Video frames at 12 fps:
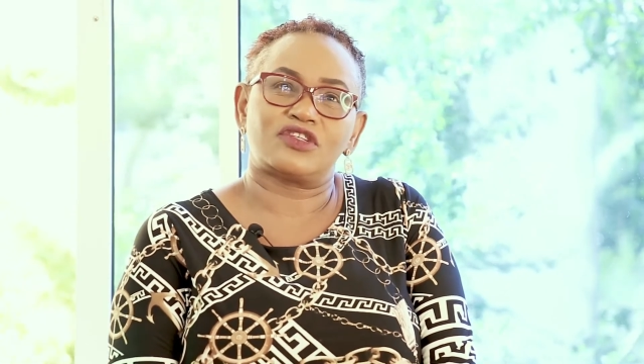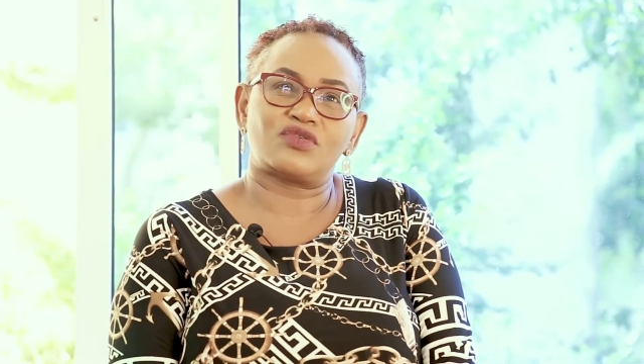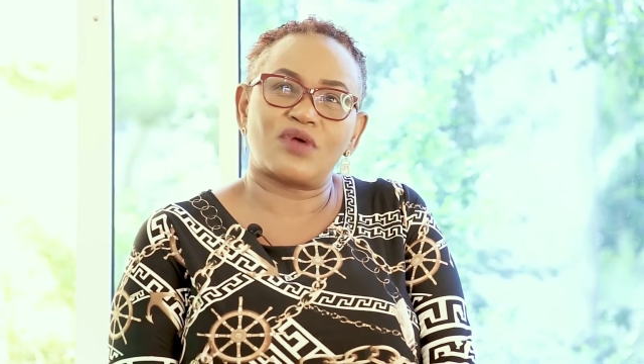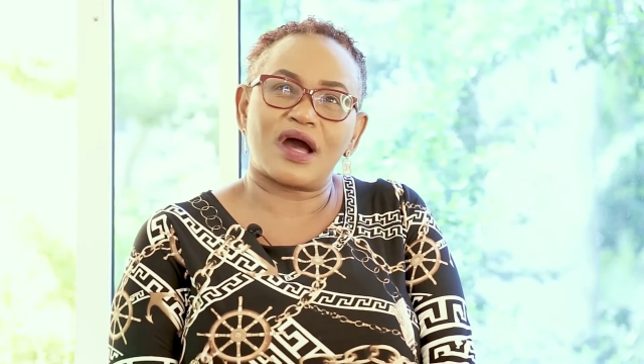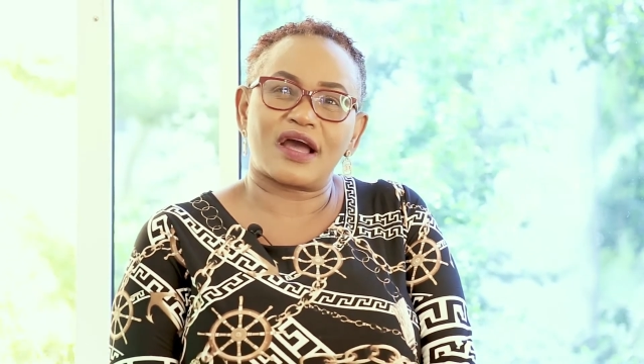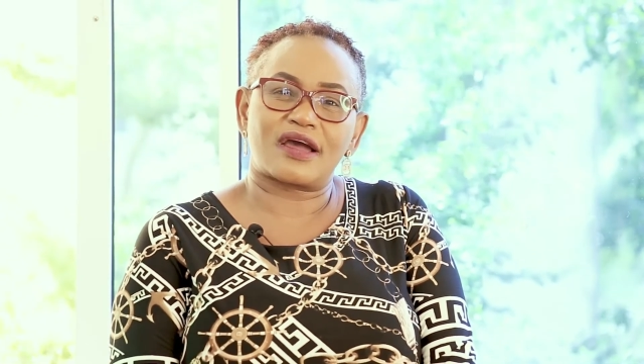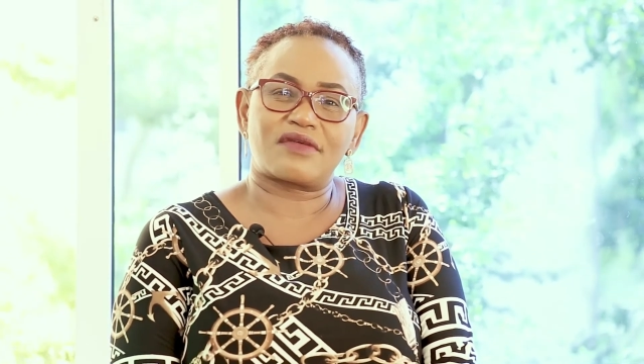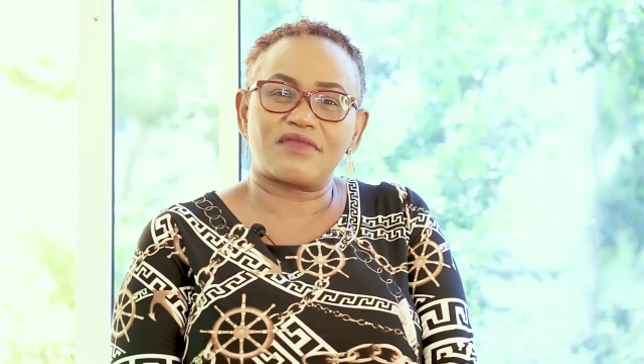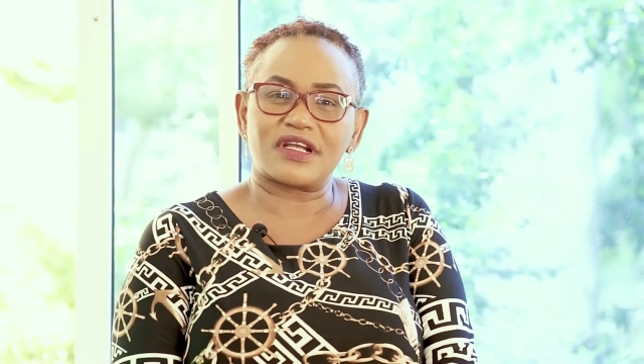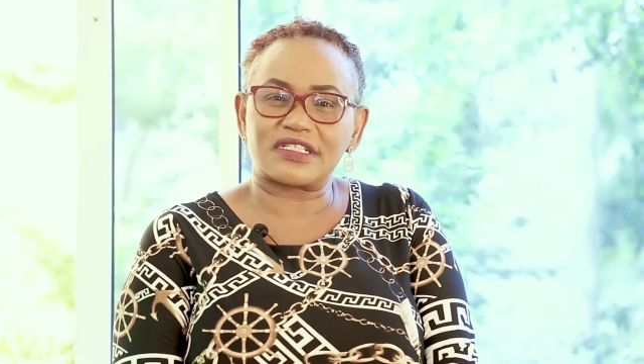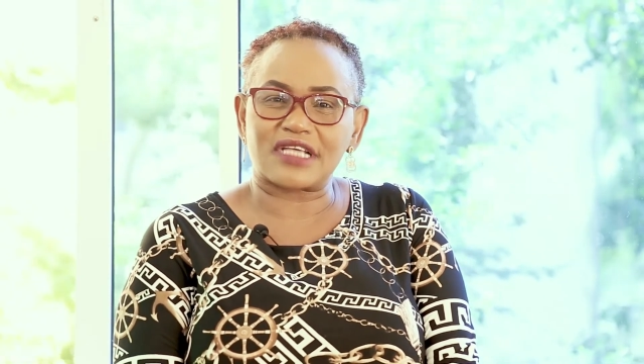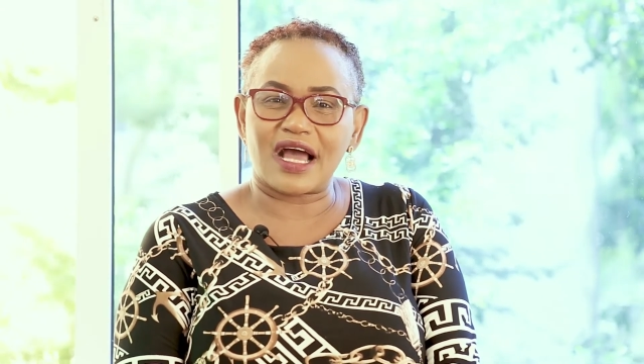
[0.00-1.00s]
to a
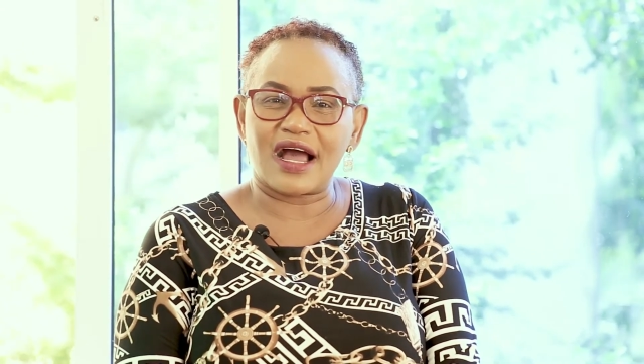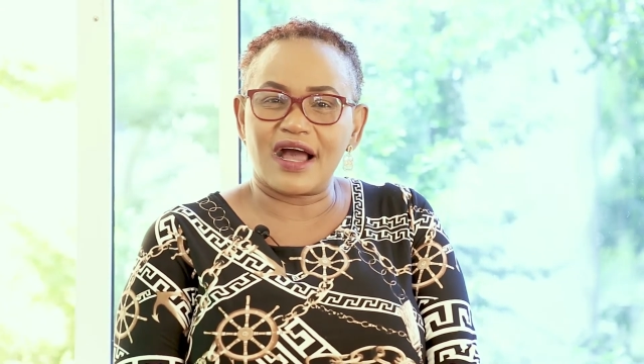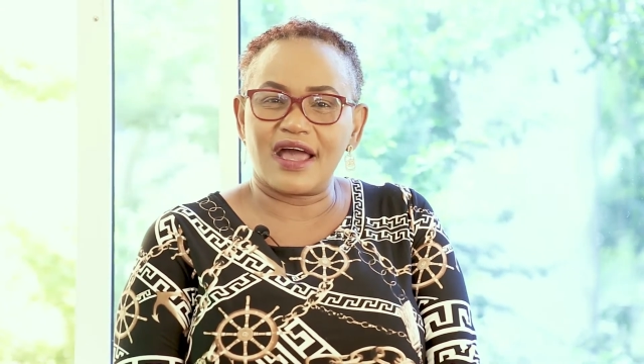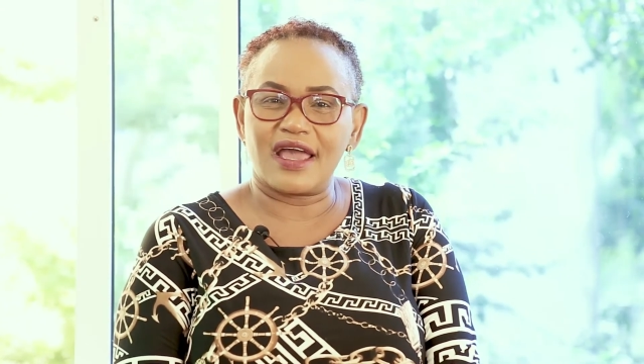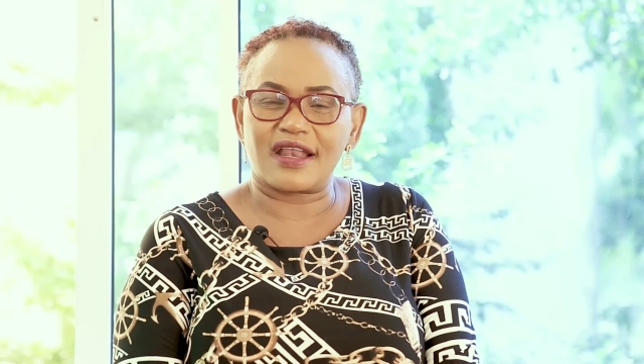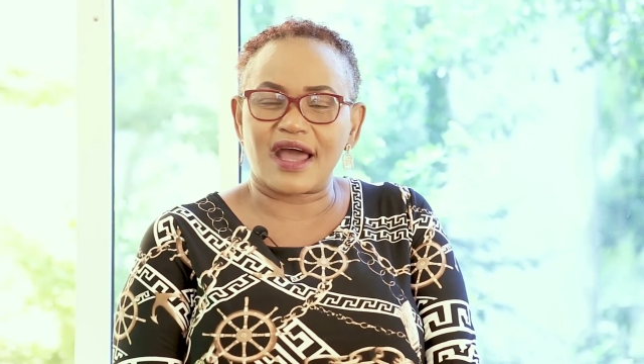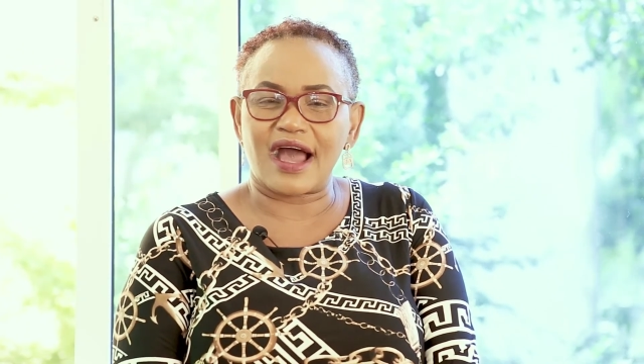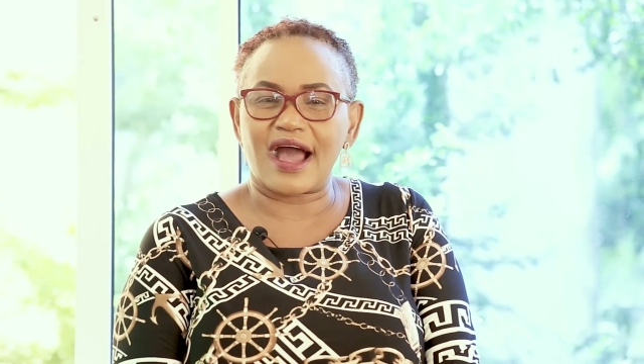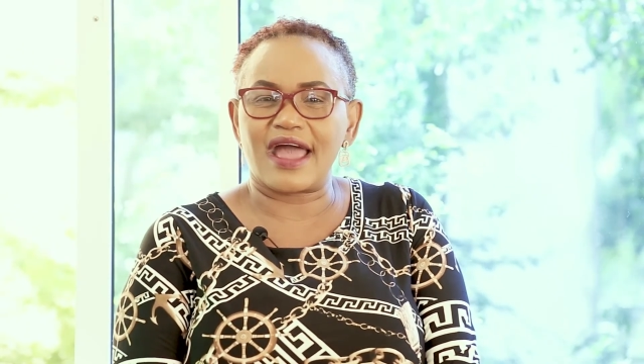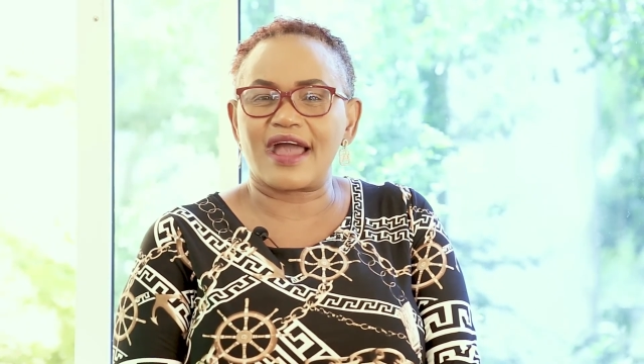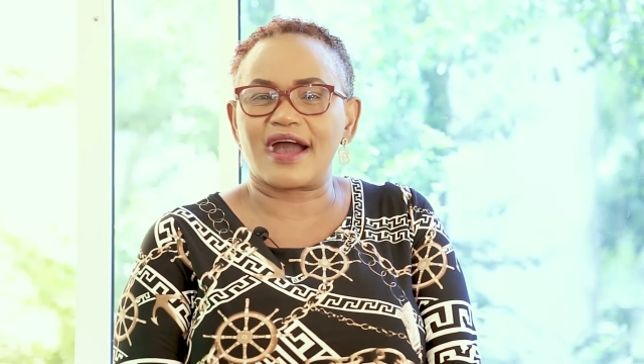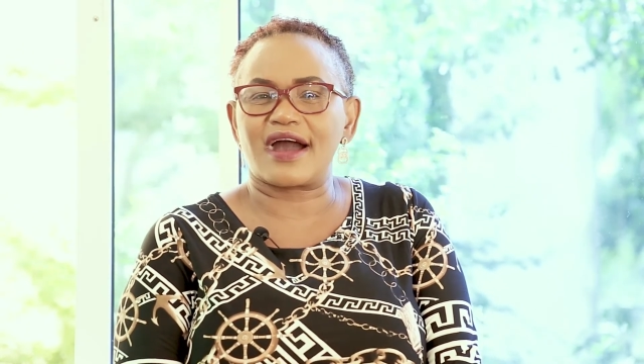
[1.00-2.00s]
greater and a
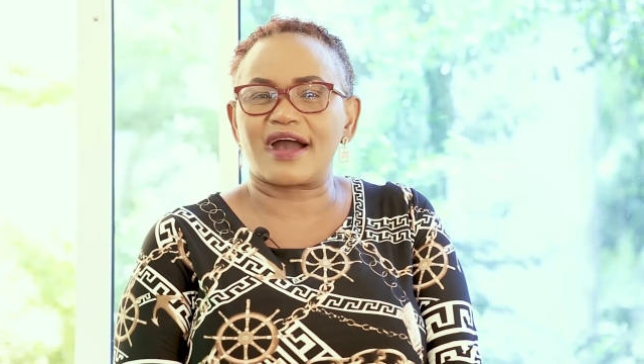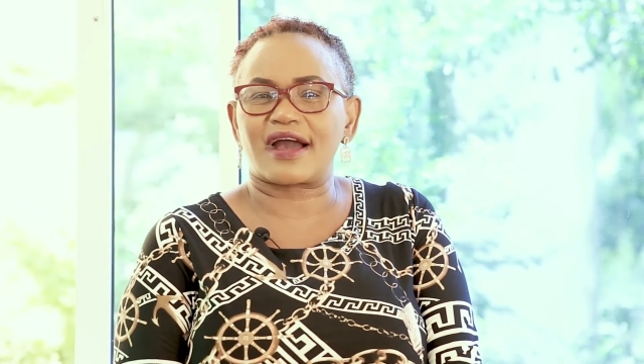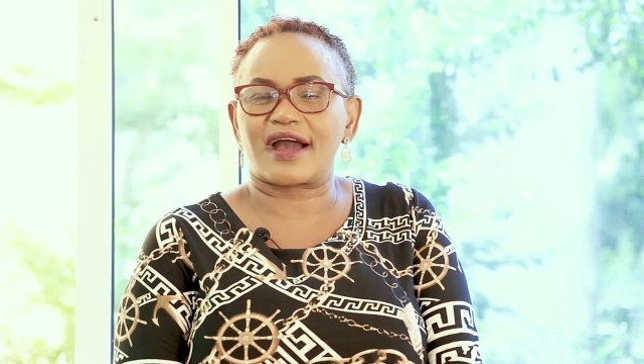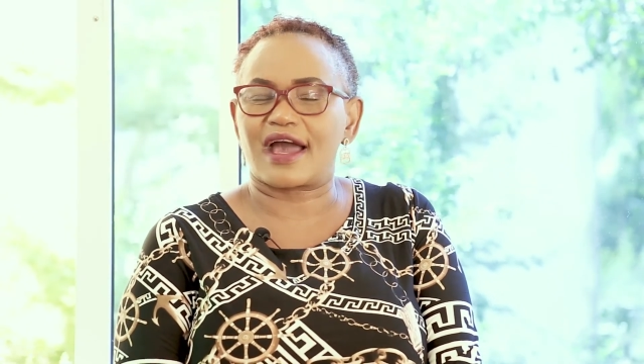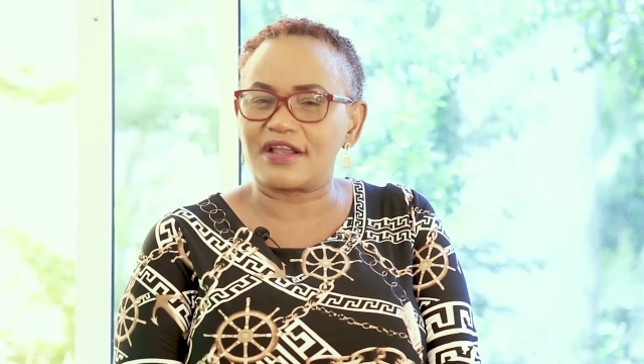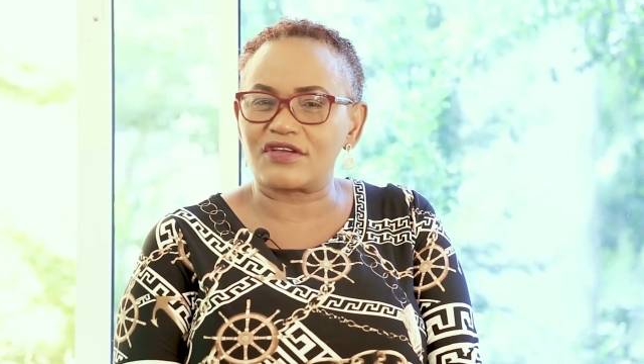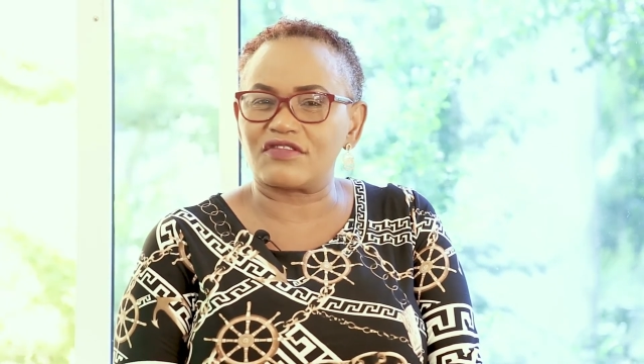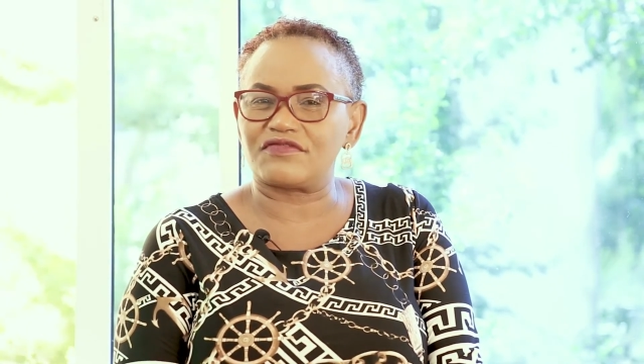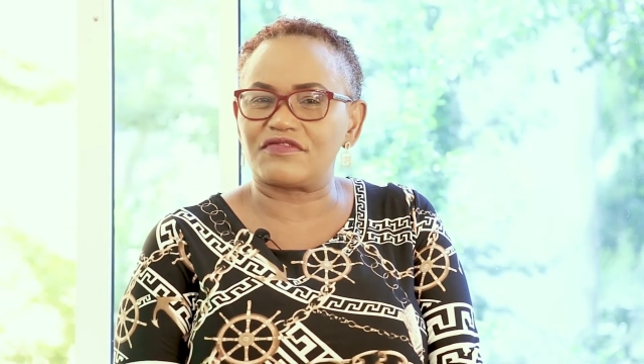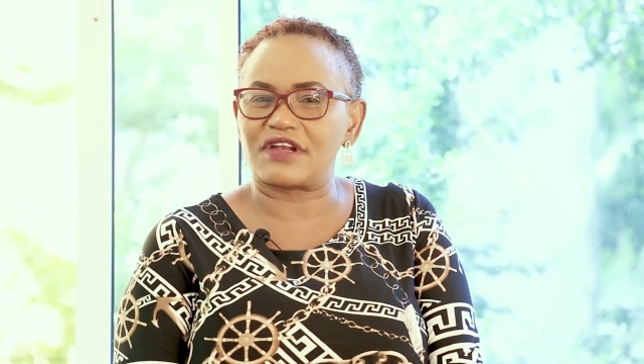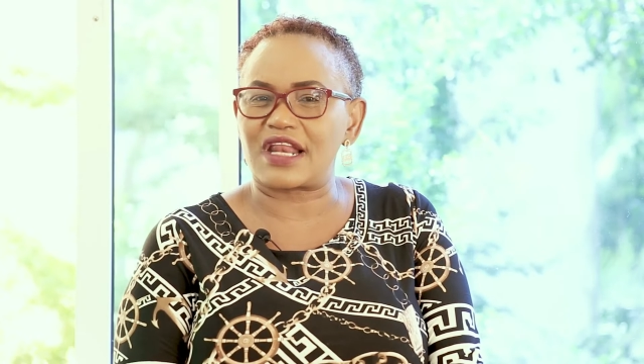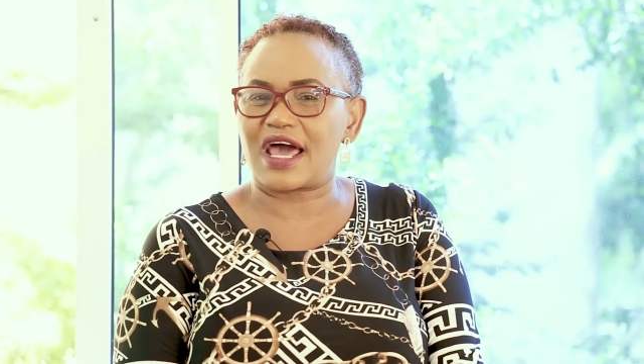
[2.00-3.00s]
higher kind
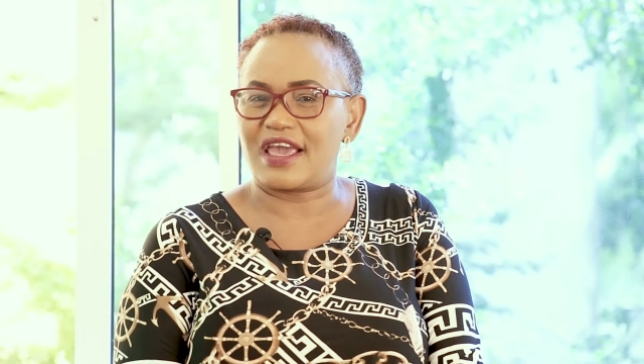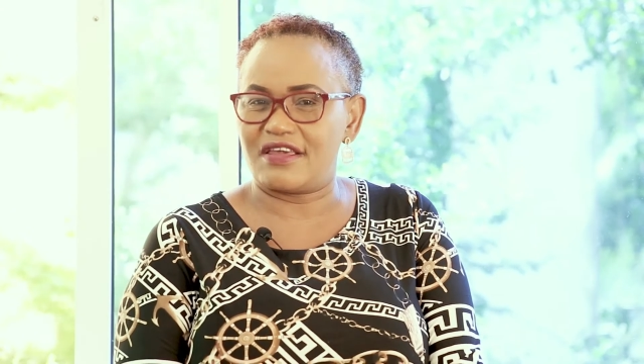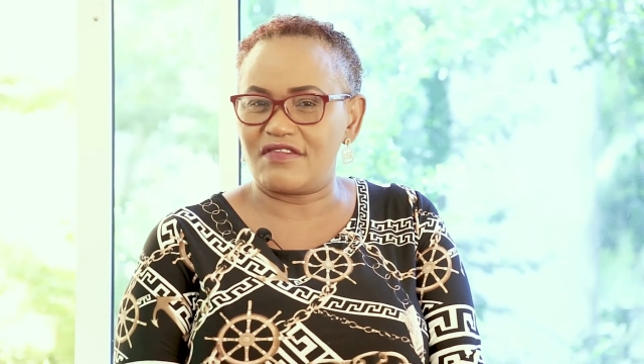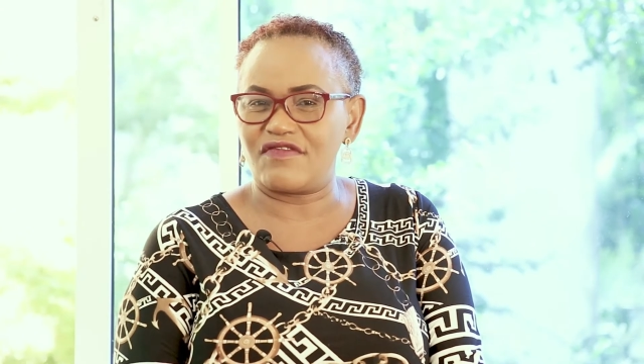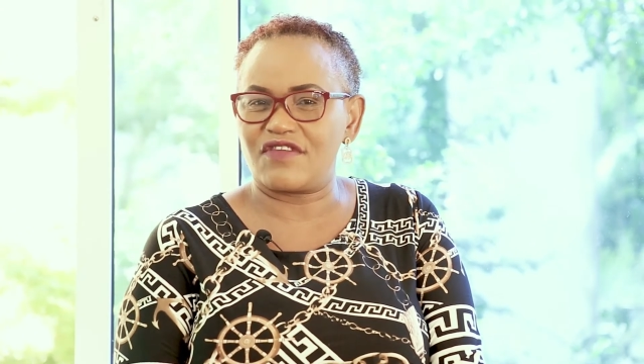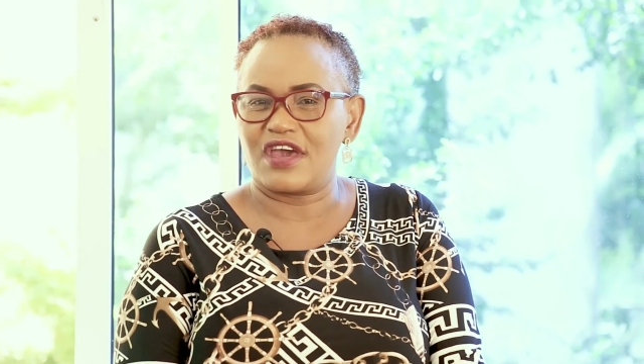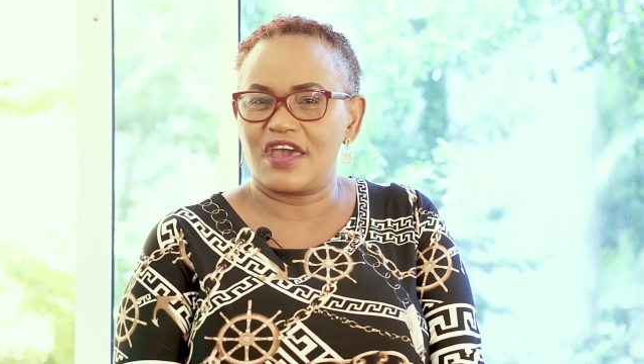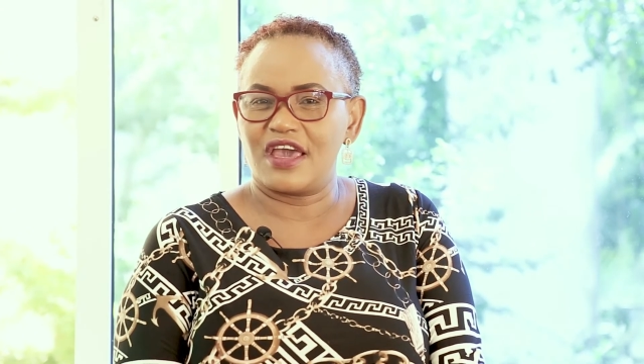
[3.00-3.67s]
of life,